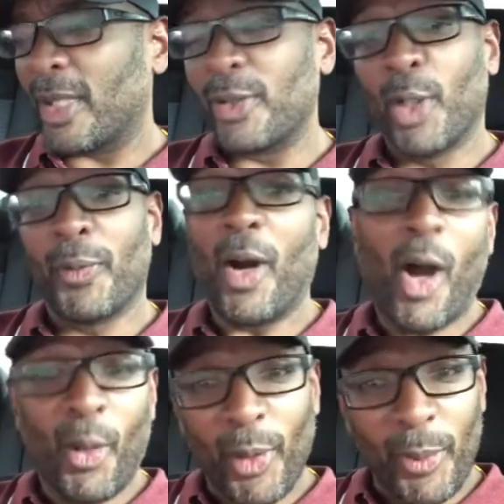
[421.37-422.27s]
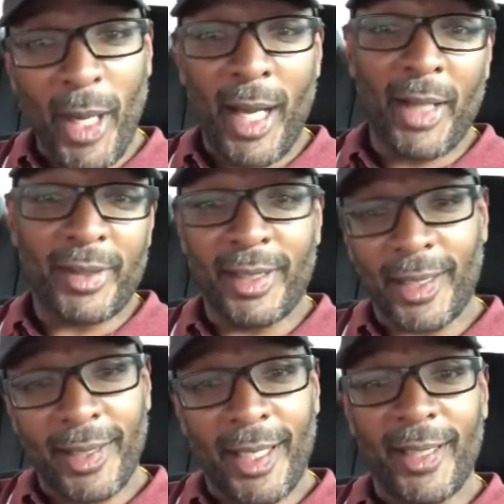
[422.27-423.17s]
drove it all the way to my house.
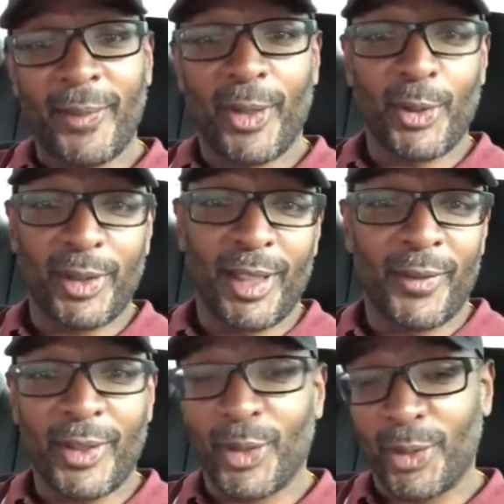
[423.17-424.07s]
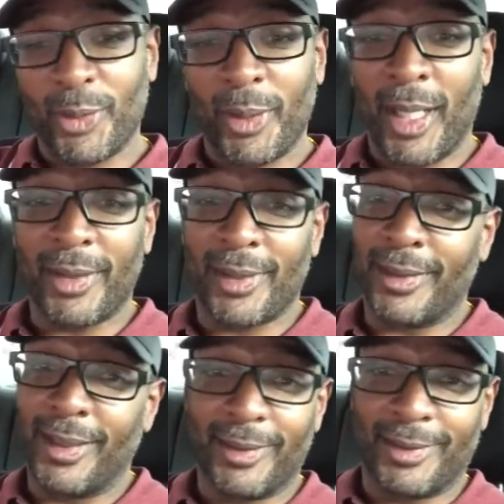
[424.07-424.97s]
Luckily, I live close enough. I drove it to my house. So I
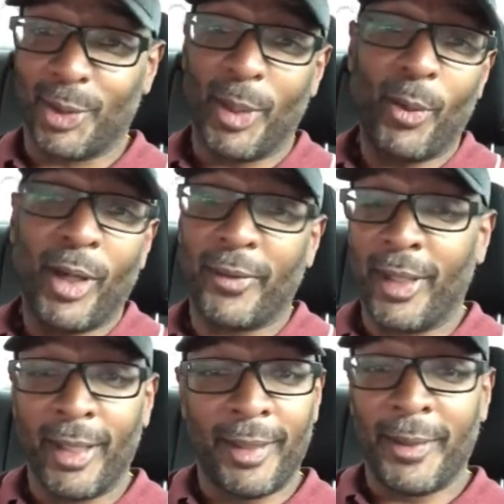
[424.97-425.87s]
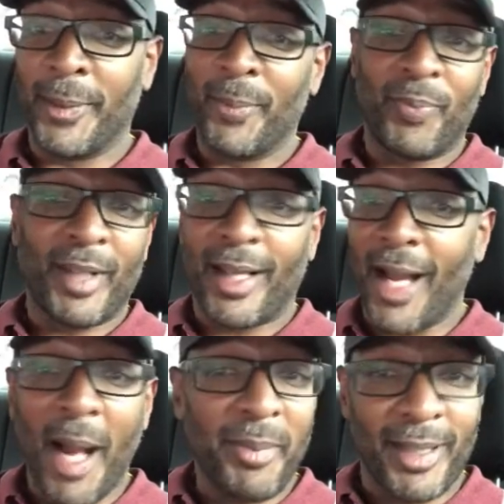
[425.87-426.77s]
told my wife, hey,
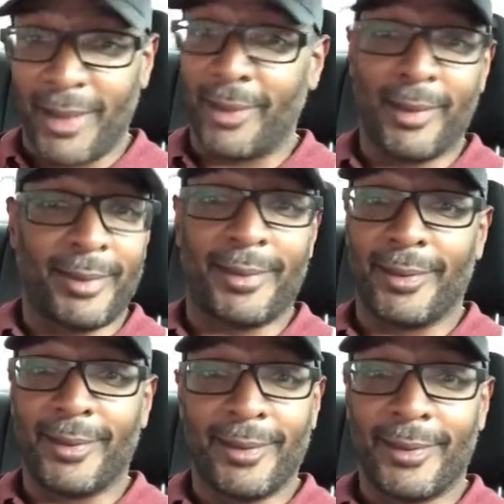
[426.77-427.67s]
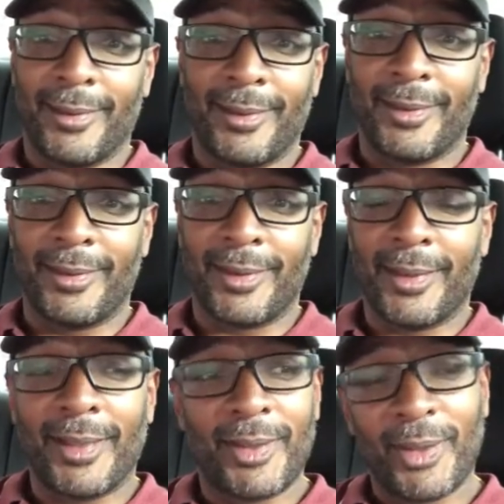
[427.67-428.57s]
I'm getting this. See
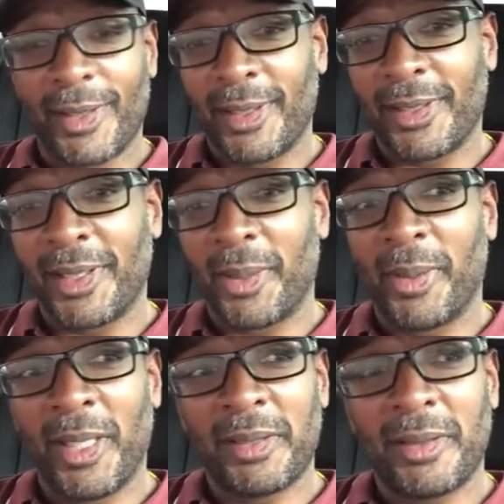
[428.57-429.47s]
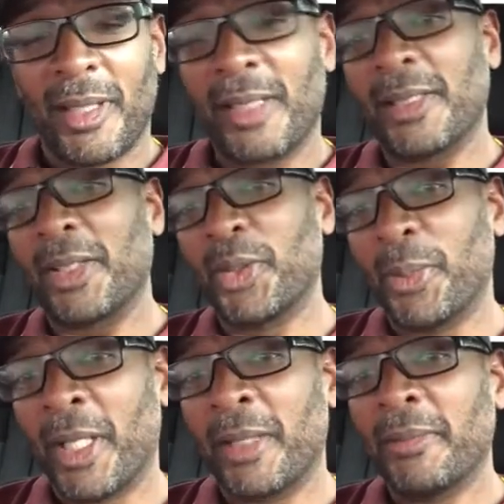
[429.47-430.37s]
that? She looked at the sticker price. Oh, it's not too
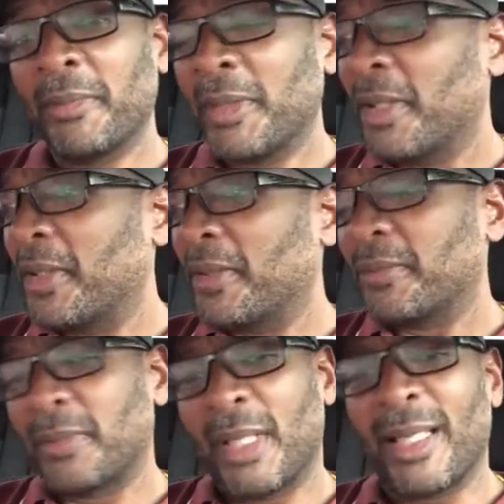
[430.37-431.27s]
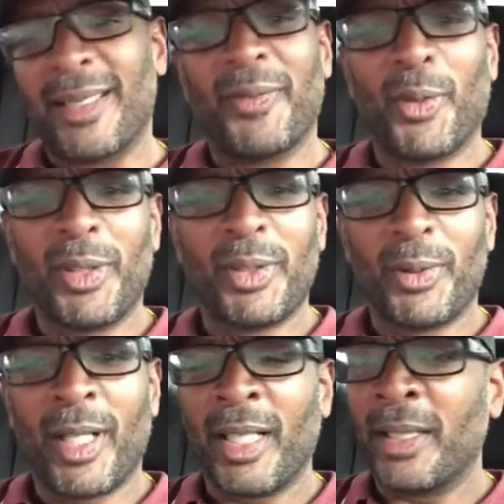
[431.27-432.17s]
bad.
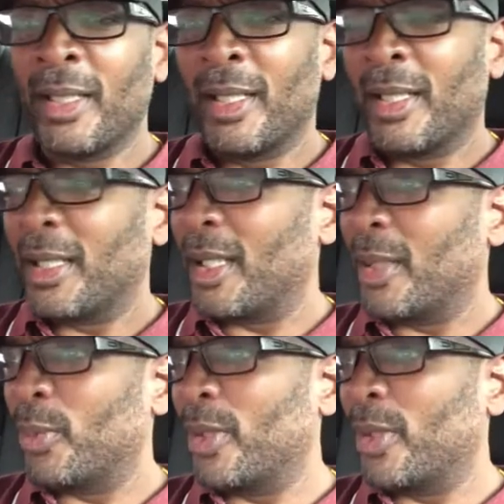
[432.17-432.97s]
$42.9, and